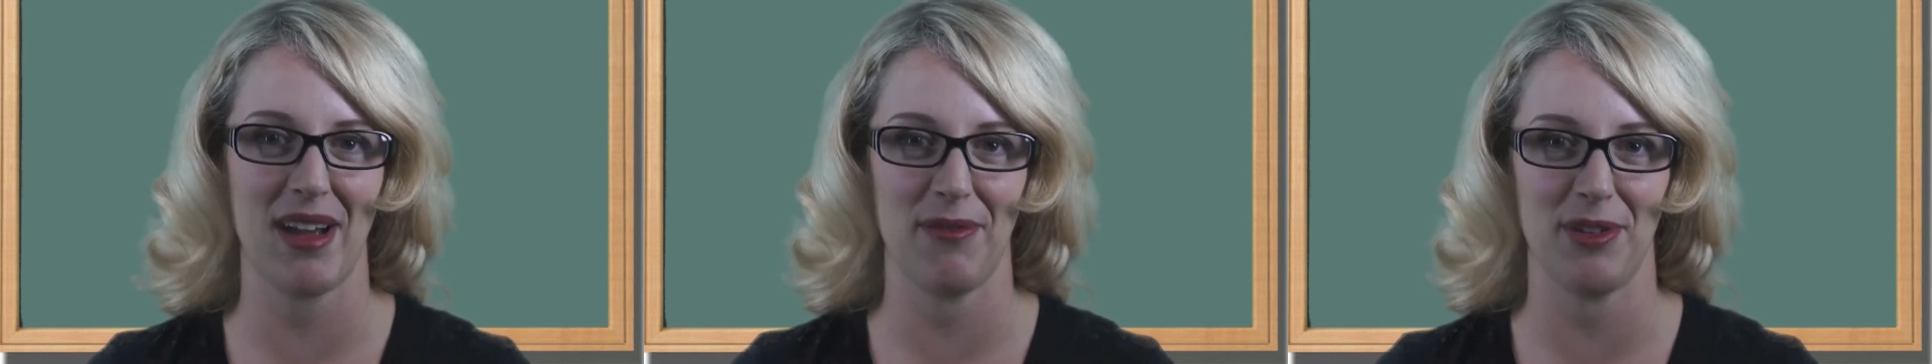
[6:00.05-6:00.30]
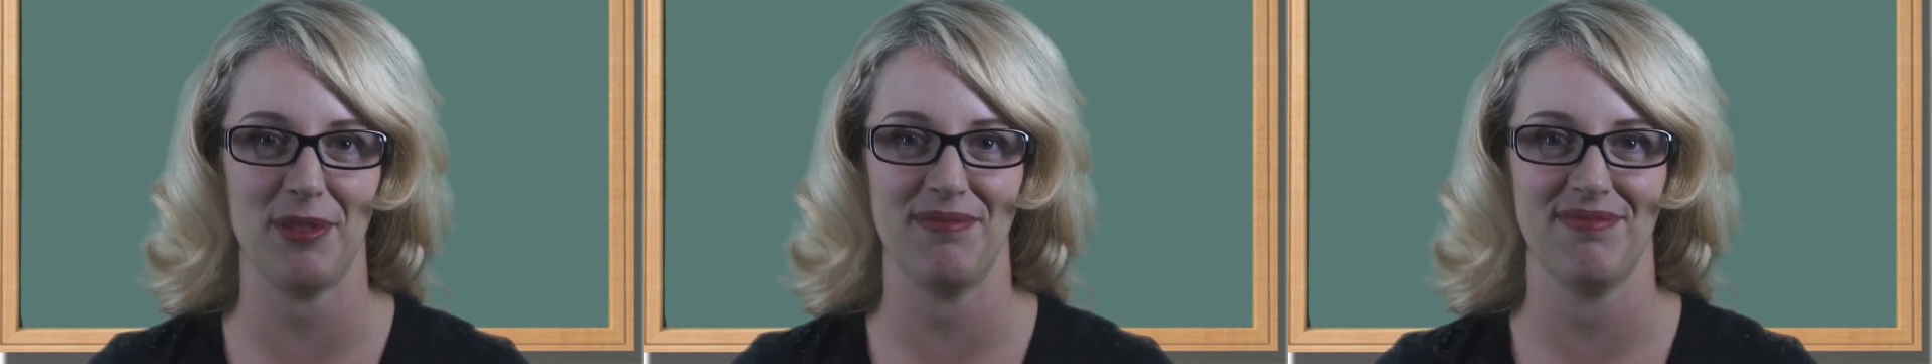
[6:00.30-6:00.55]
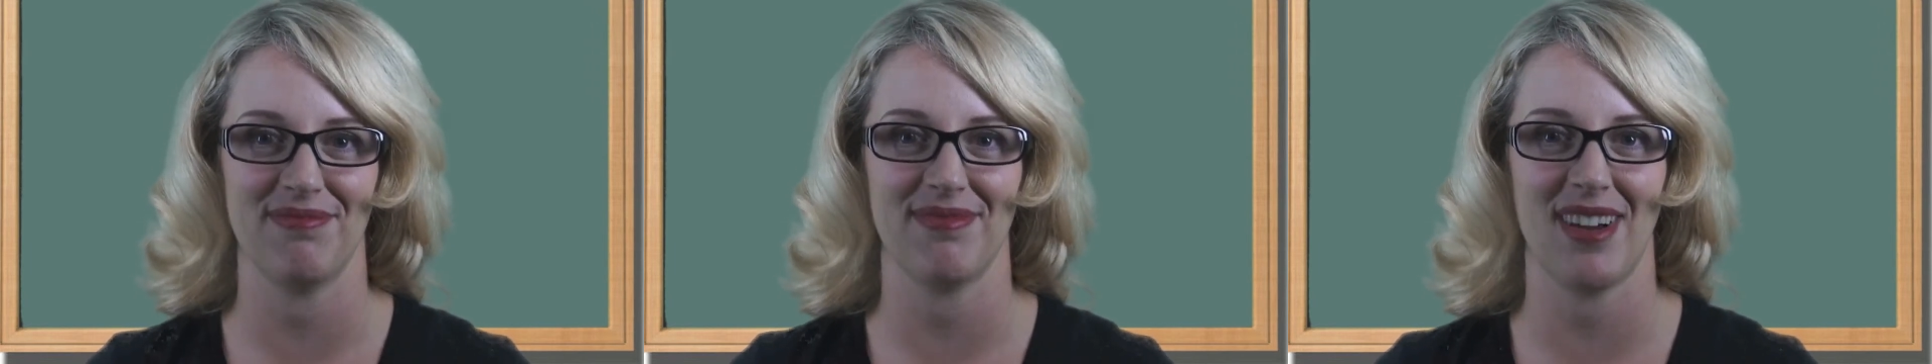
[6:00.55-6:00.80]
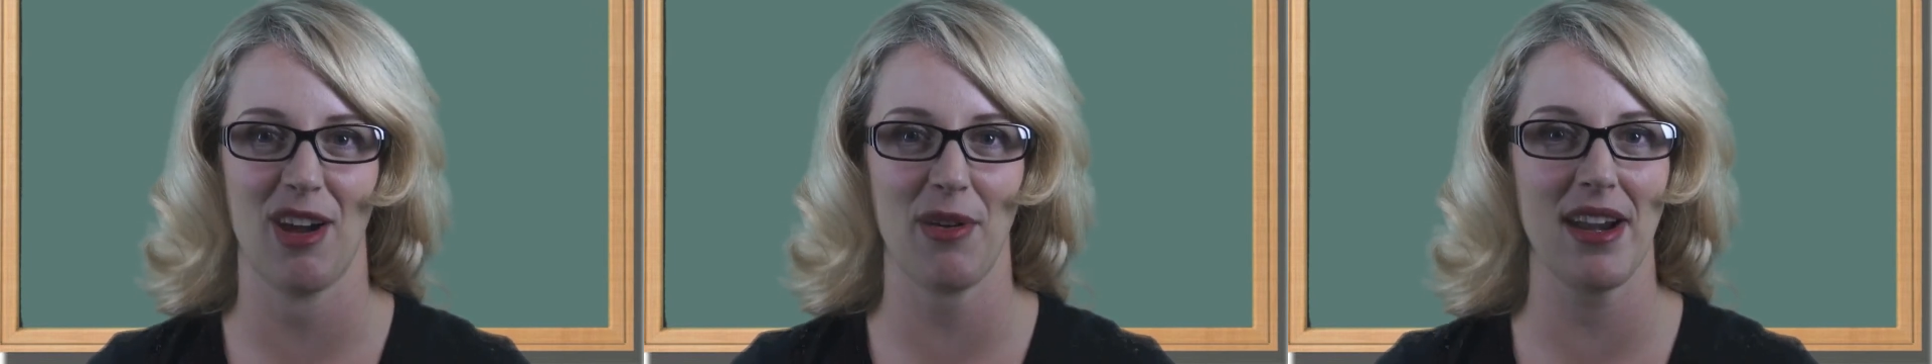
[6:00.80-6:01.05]
helpful.
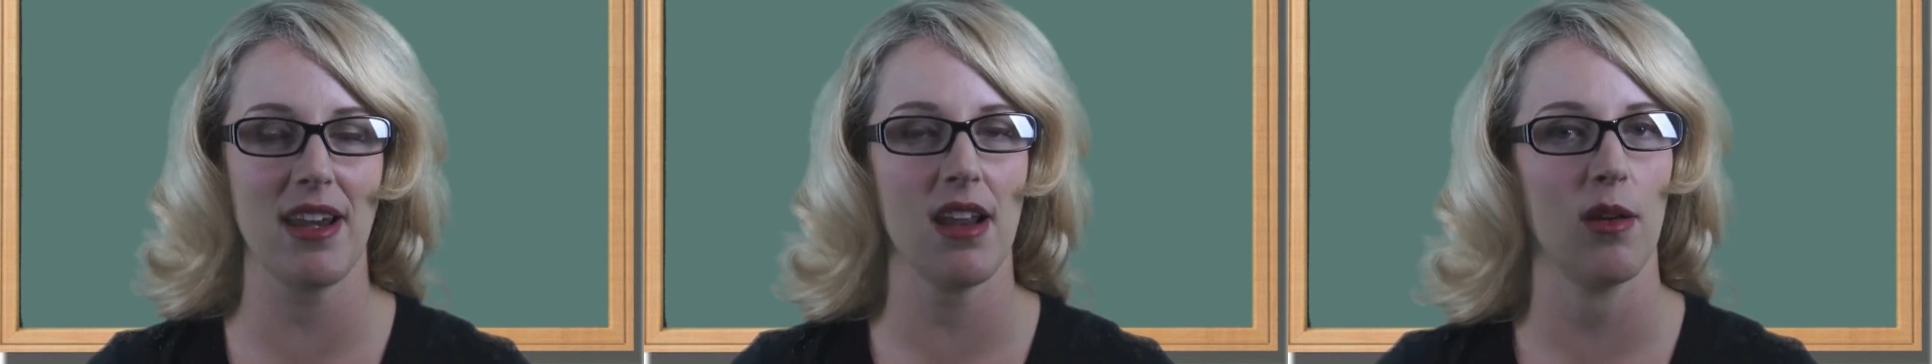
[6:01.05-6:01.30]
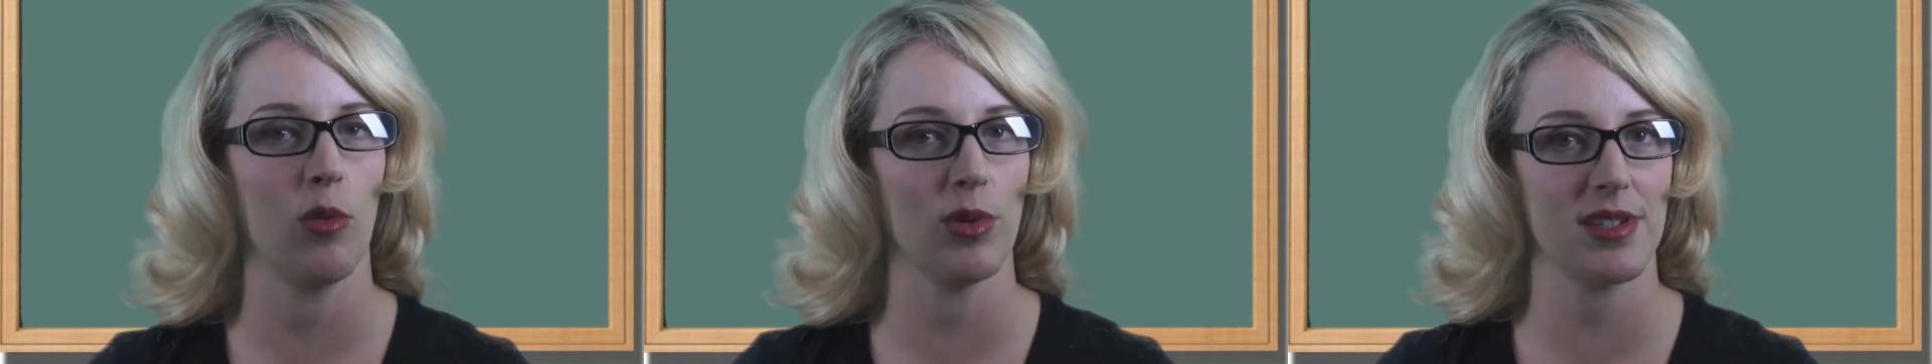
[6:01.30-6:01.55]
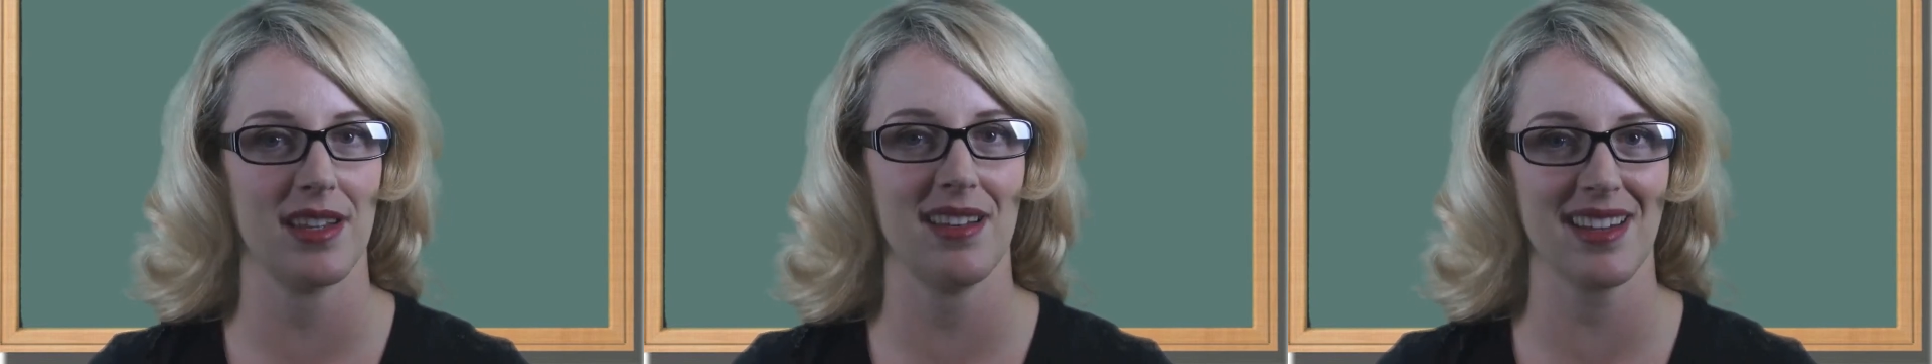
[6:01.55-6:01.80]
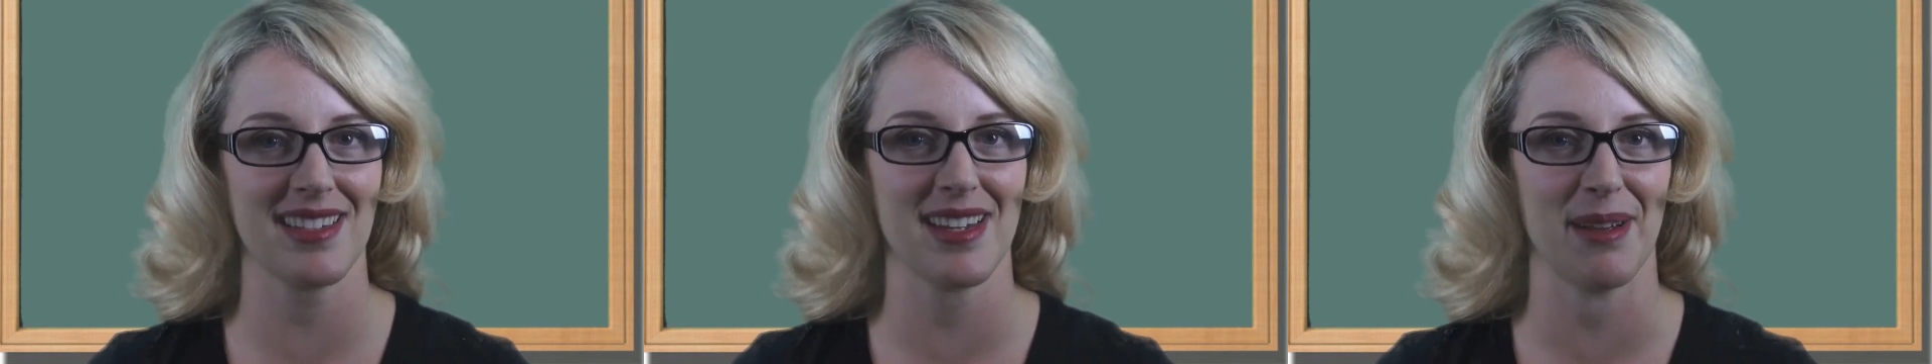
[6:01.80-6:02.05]
All right, we'll see you
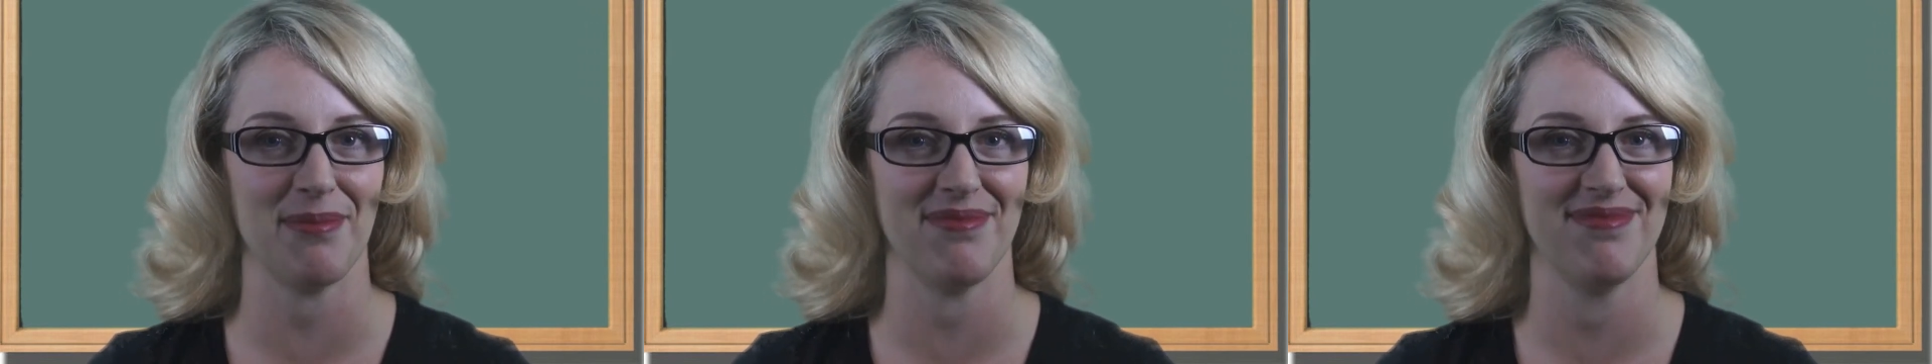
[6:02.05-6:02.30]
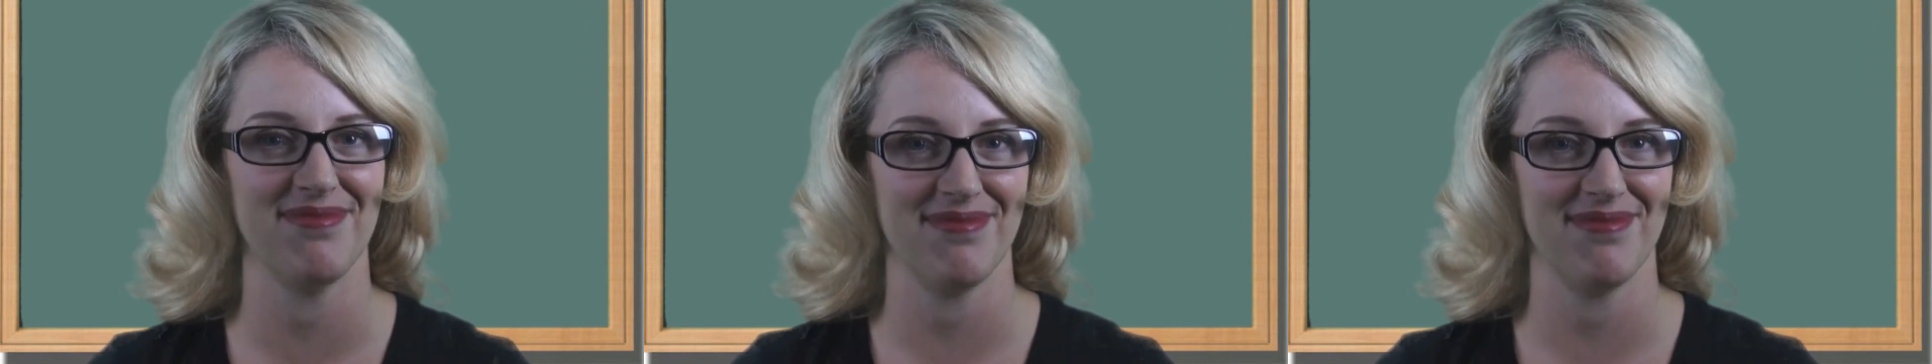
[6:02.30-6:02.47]
next time.